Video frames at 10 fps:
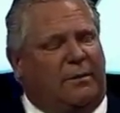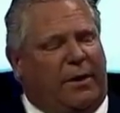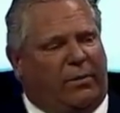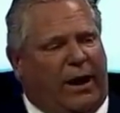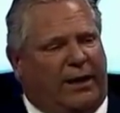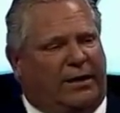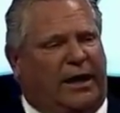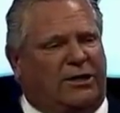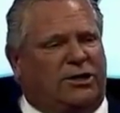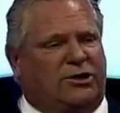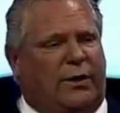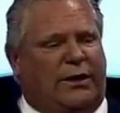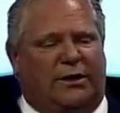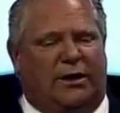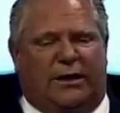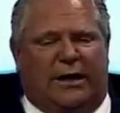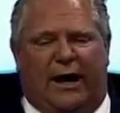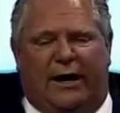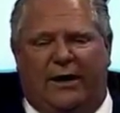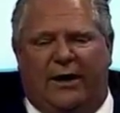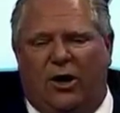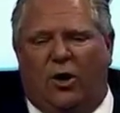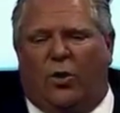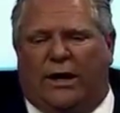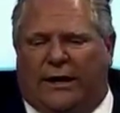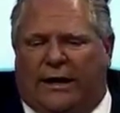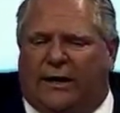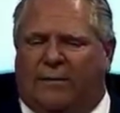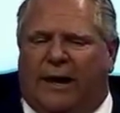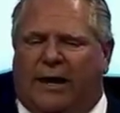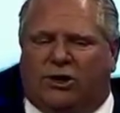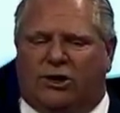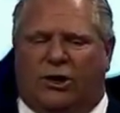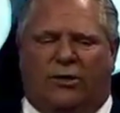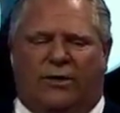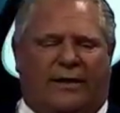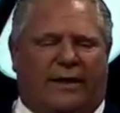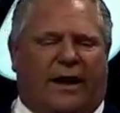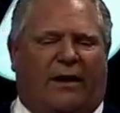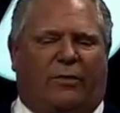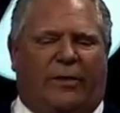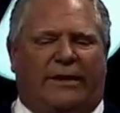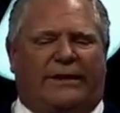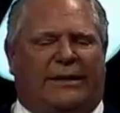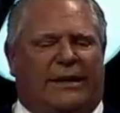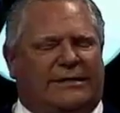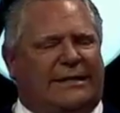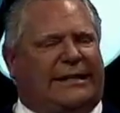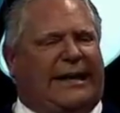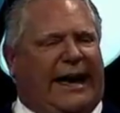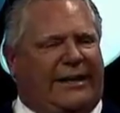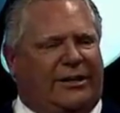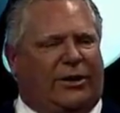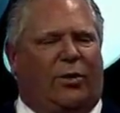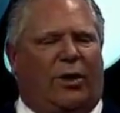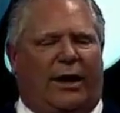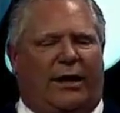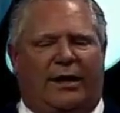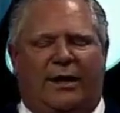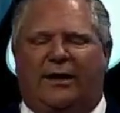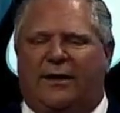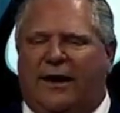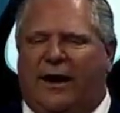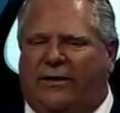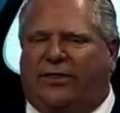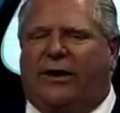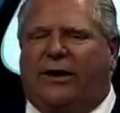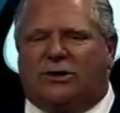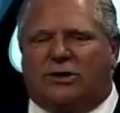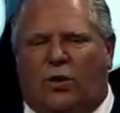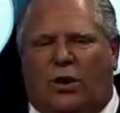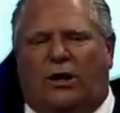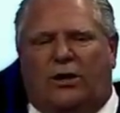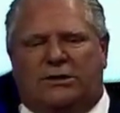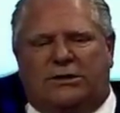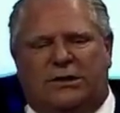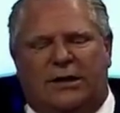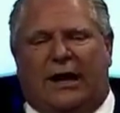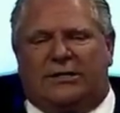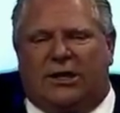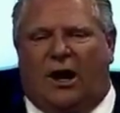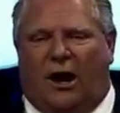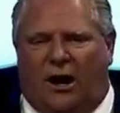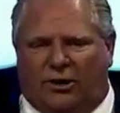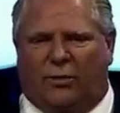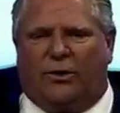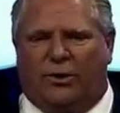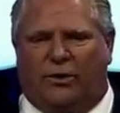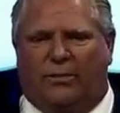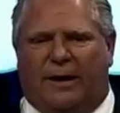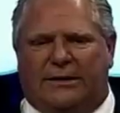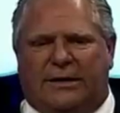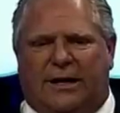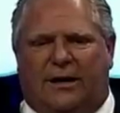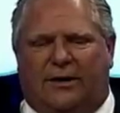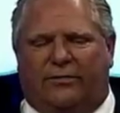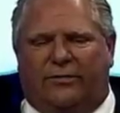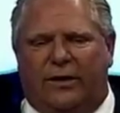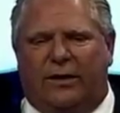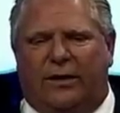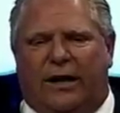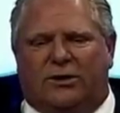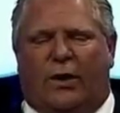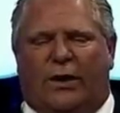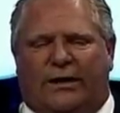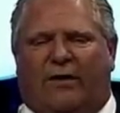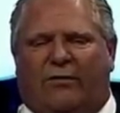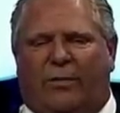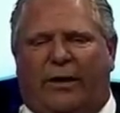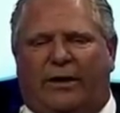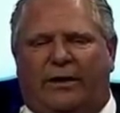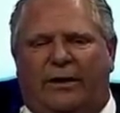but regulations we can look at. We need to make sure that the government doesn't get in your way. Nothing is worse, as an entrepreneur myself, is when government